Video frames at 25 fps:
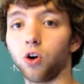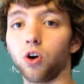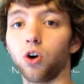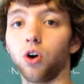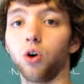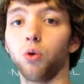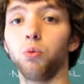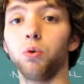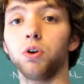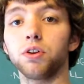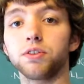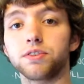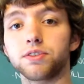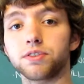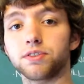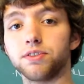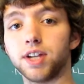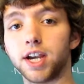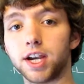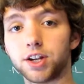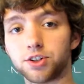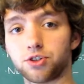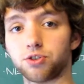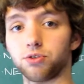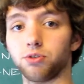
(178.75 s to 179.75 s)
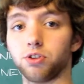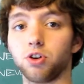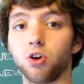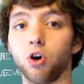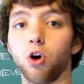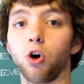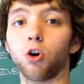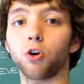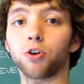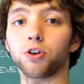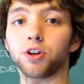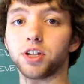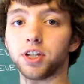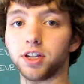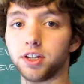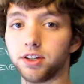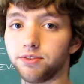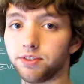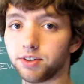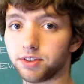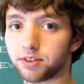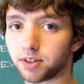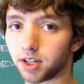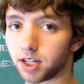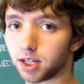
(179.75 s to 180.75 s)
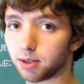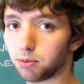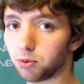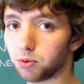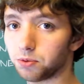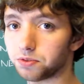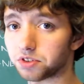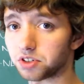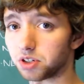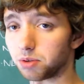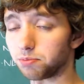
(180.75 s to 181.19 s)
are what's naturally already in the table,